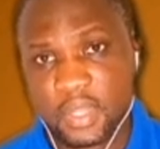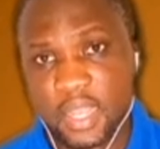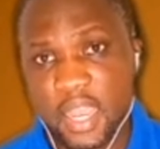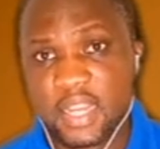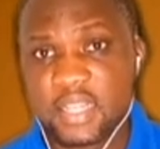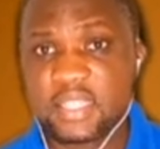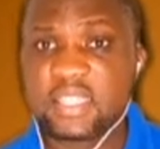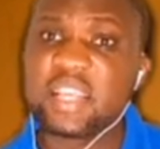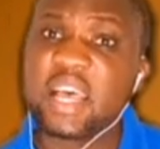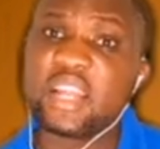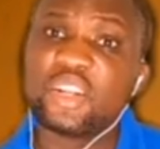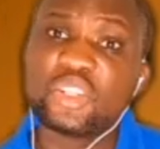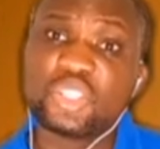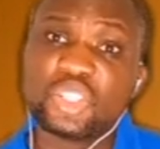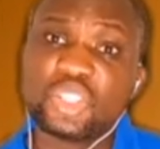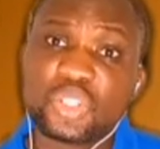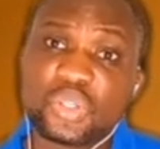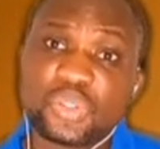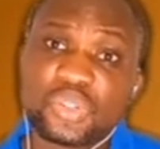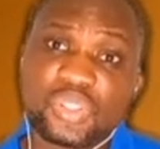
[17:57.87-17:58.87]
And these are not
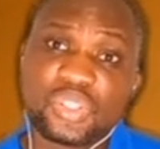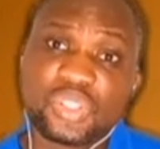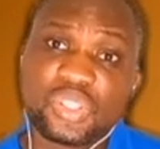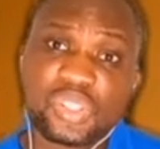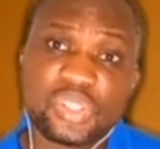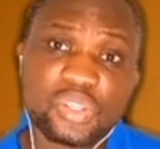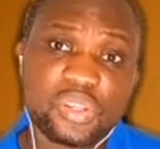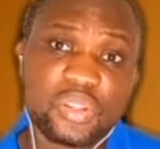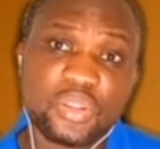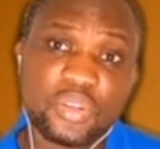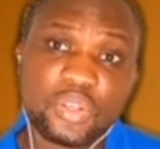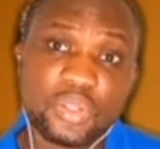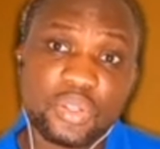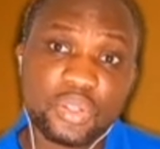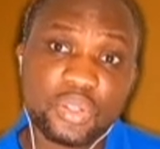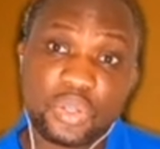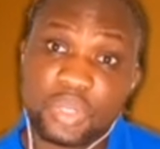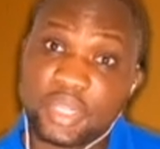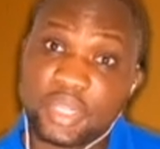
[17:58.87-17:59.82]
just your